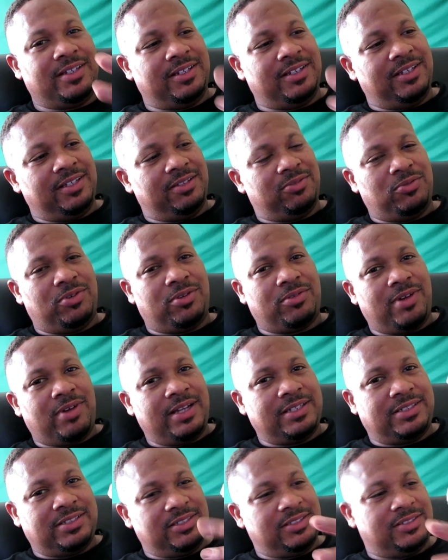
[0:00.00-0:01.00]
This one
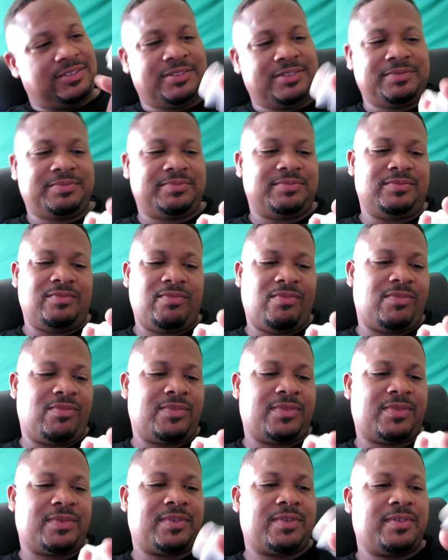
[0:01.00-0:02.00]
right here,
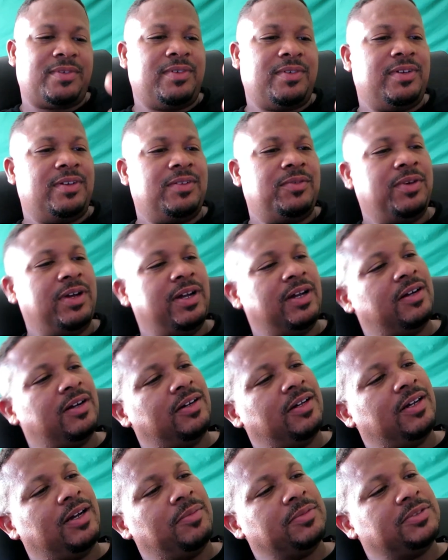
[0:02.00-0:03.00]

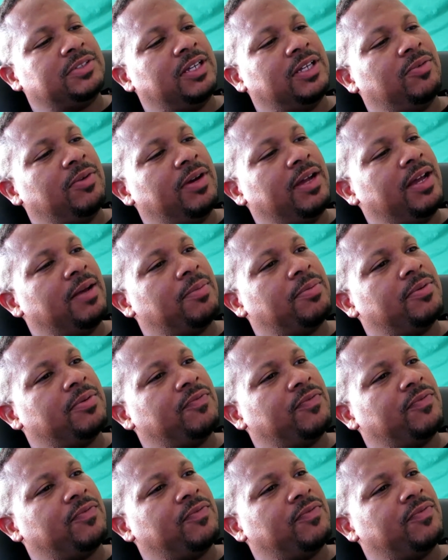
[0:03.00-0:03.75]
well, I'm gonna tell you what happened.